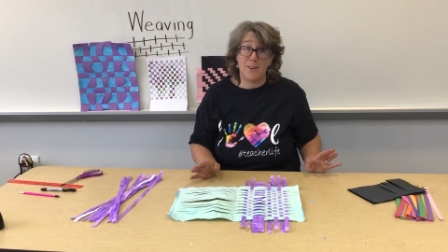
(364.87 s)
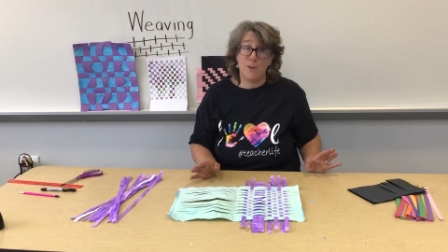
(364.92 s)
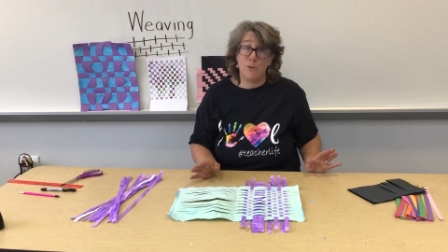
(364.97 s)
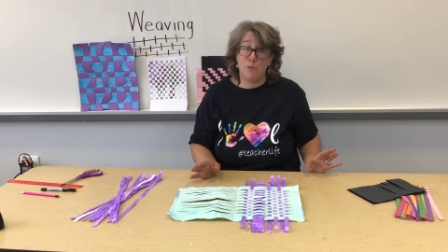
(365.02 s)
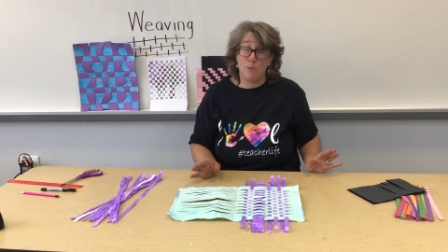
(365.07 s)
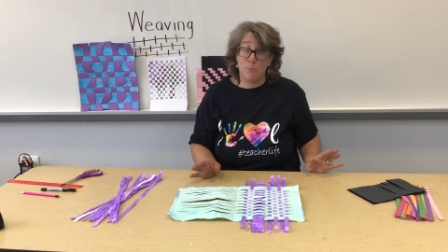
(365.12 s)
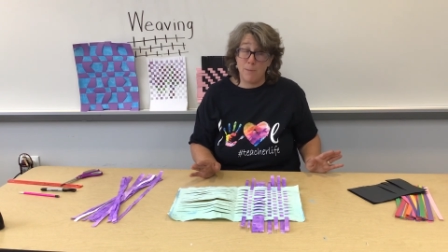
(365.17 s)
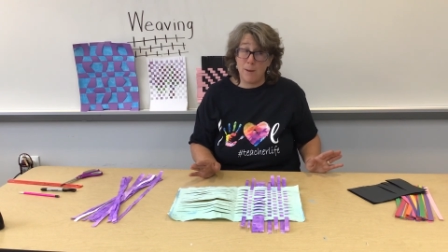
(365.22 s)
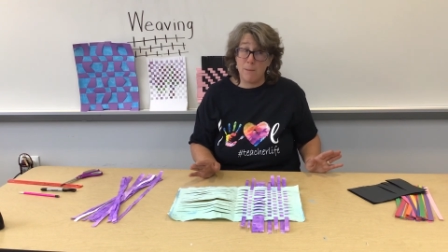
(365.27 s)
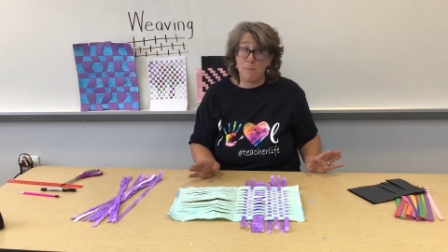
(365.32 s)
You
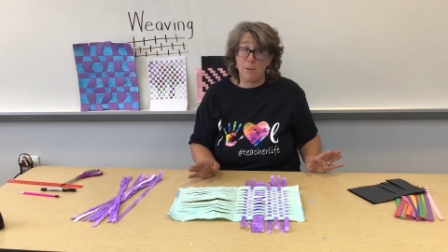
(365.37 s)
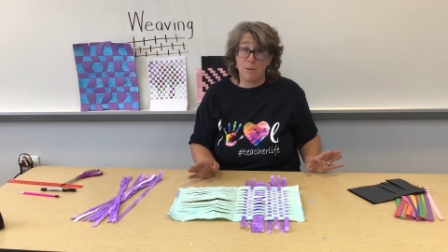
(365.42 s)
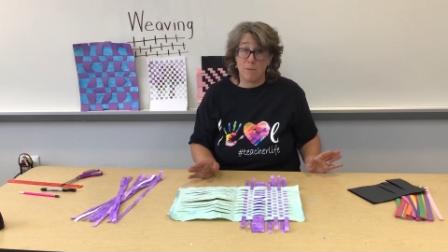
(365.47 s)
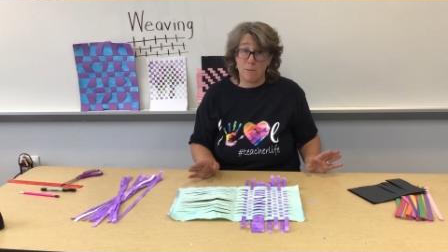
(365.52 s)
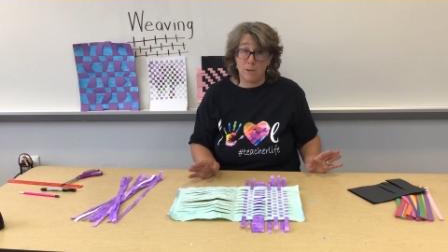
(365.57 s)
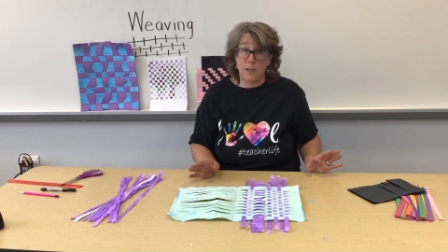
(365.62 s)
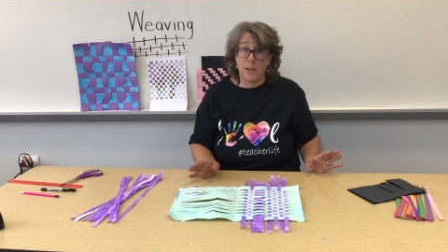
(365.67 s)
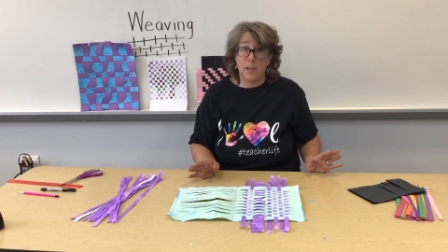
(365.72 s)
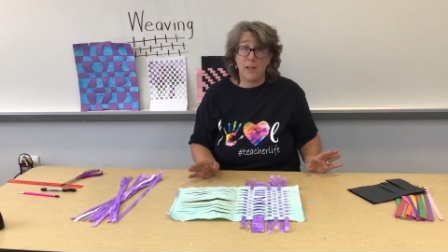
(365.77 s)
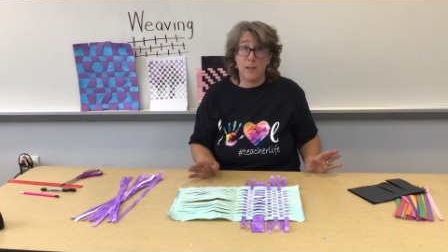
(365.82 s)
remember,
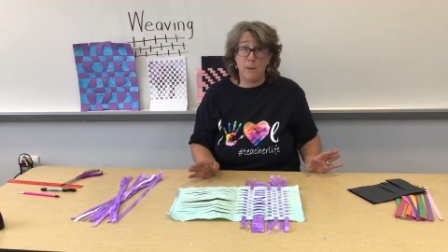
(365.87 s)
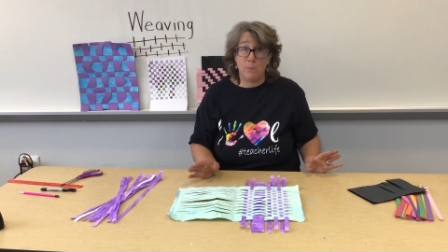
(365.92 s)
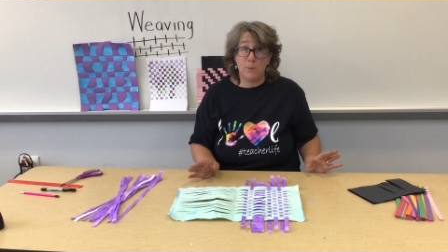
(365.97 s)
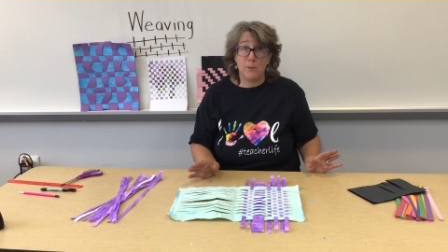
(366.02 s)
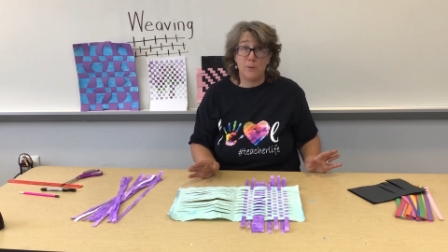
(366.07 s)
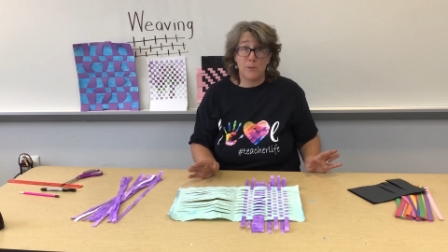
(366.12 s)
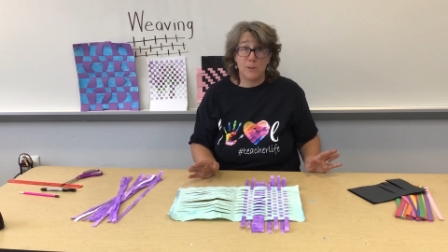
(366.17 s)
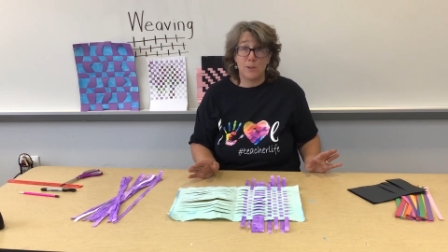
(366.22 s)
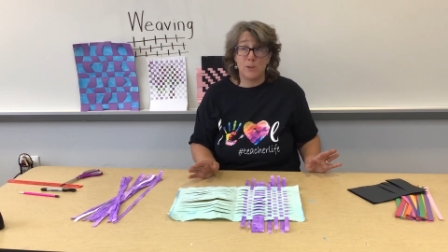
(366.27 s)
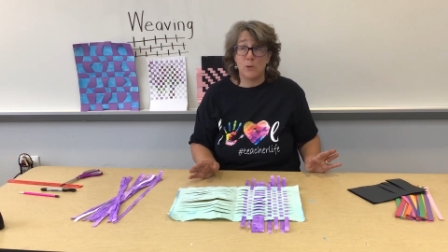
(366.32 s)
we keep
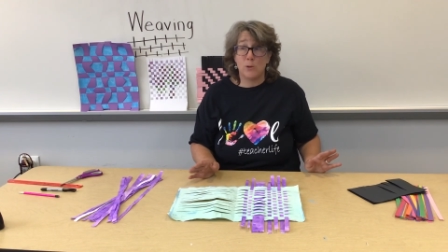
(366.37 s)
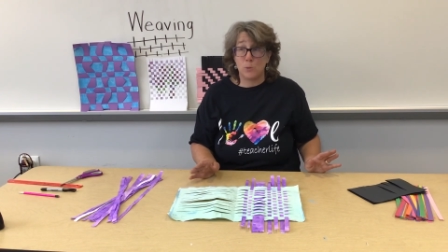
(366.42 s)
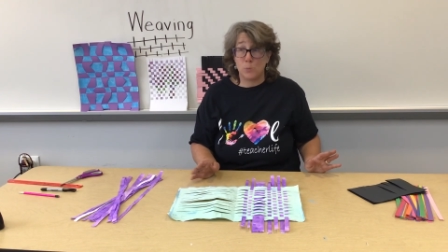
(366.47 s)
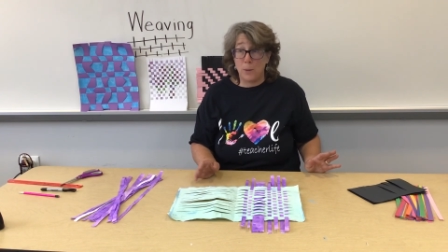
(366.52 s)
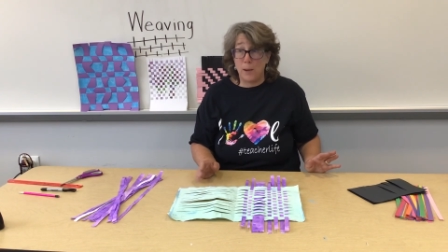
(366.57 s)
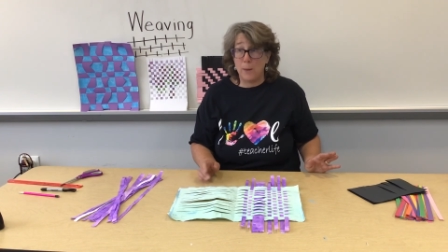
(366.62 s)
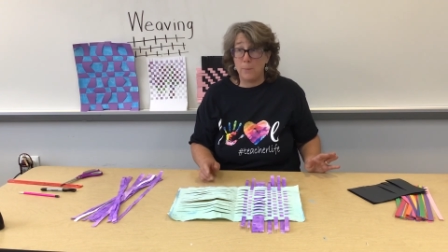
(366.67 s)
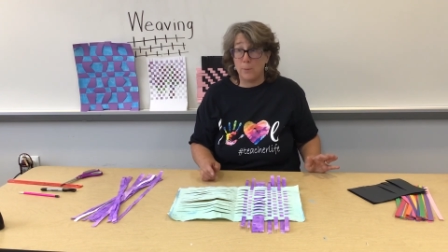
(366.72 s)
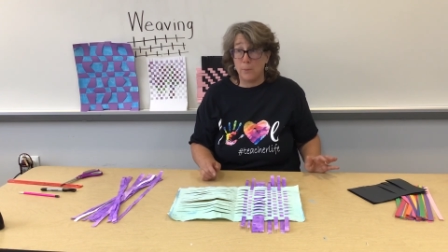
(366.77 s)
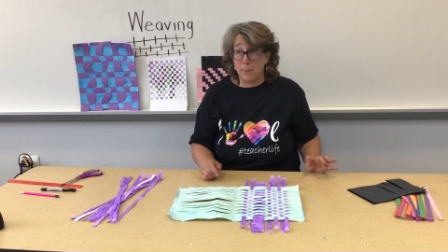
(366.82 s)
using those
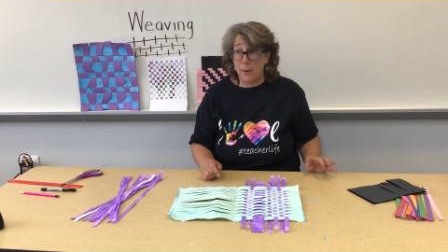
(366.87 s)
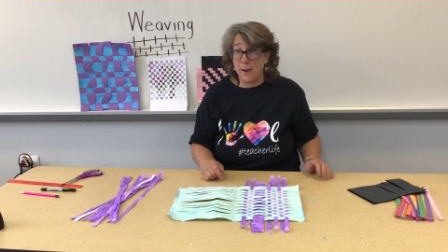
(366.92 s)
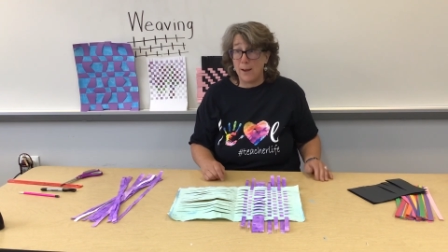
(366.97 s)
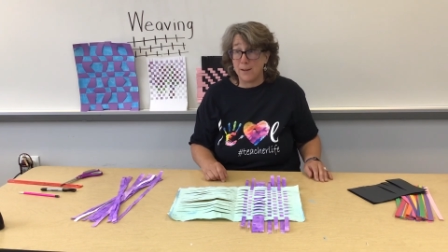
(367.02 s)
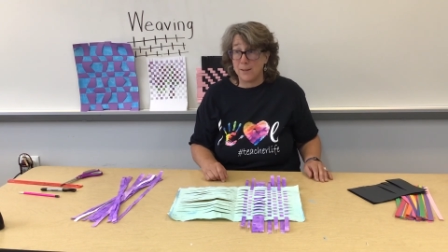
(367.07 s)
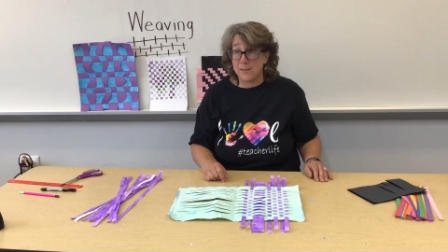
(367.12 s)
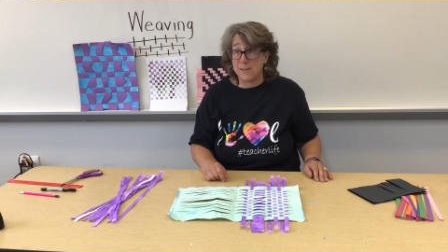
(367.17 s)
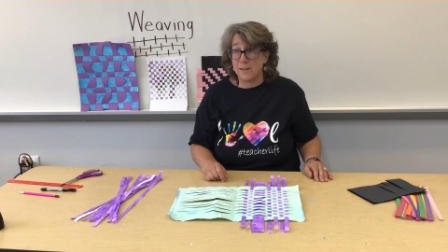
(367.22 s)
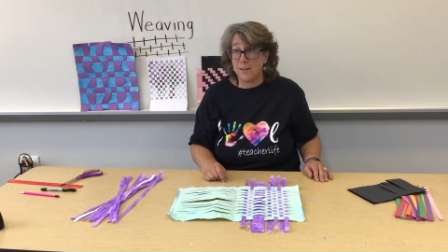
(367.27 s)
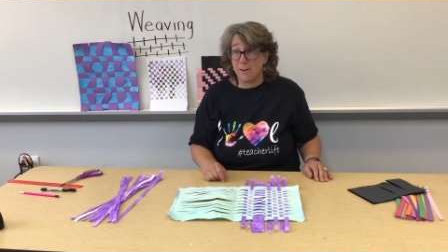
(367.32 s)
paper
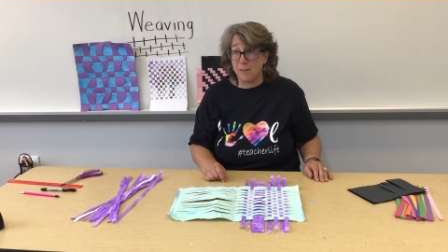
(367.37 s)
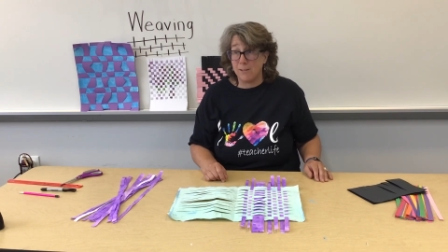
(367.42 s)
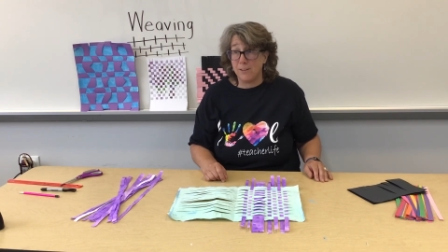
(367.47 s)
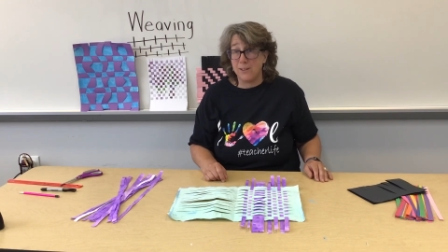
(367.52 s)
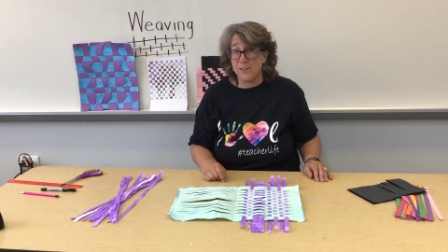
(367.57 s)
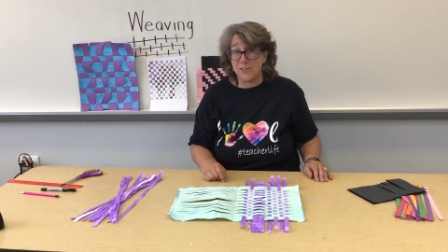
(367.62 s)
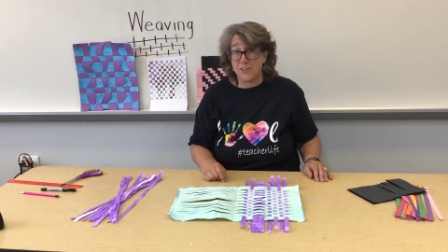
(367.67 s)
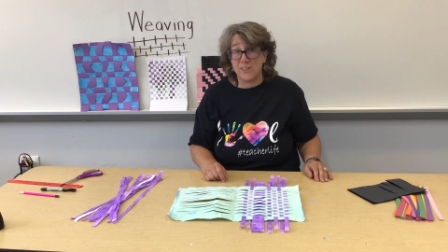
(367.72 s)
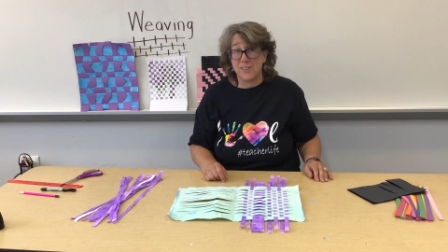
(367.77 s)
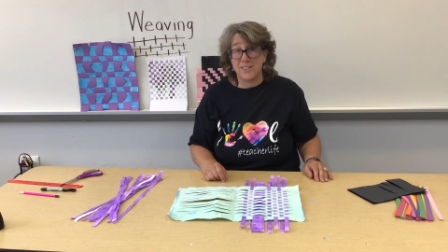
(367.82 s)
bags that our
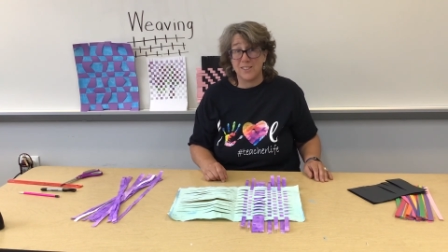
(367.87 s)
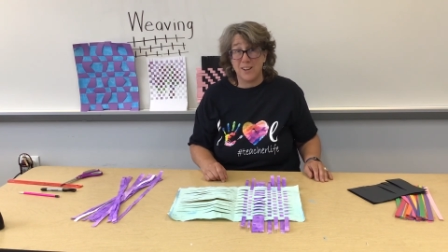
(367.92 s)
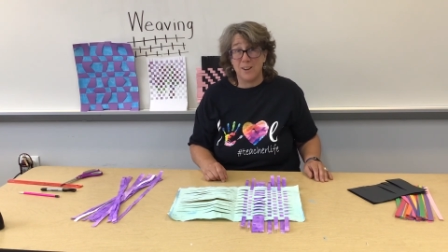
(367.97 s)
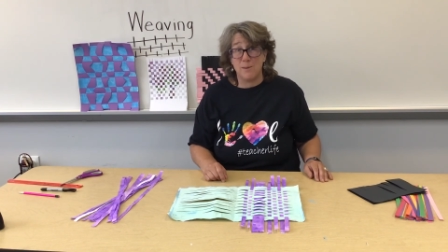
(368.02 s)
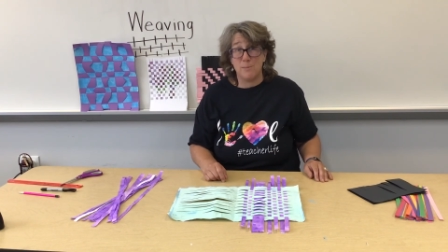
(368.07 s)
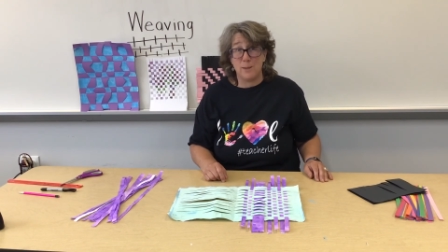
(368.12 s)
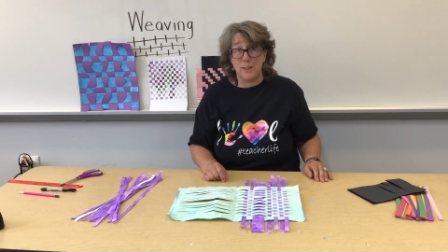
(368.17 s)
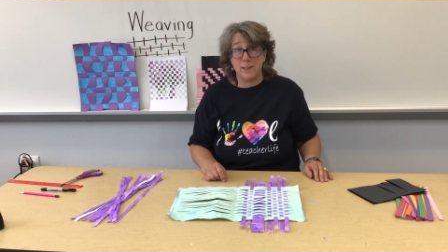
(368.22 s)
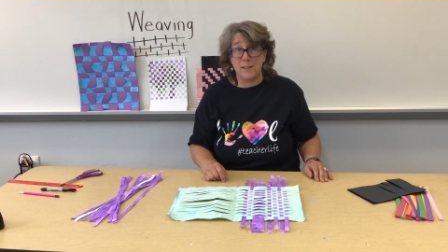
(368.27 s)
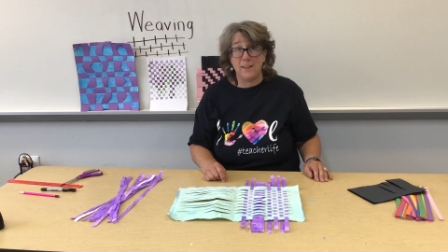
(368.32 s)
lunches
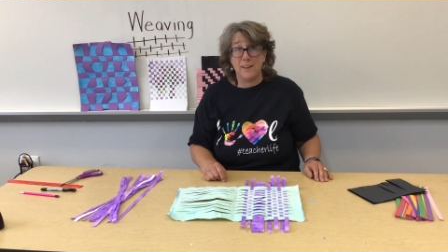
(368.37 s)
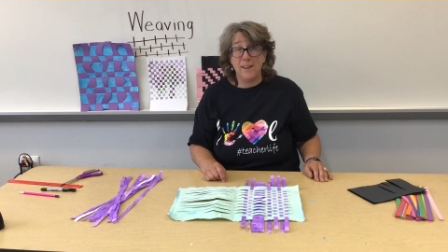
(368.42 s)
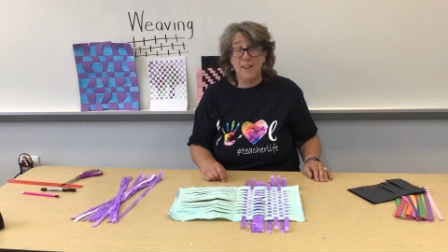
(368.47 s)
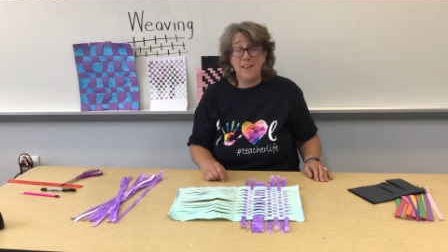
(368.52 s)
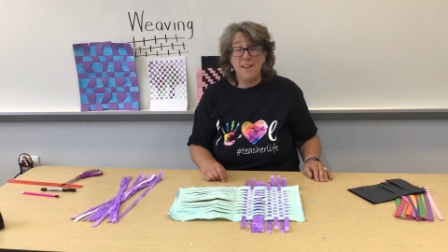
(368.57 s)
come in.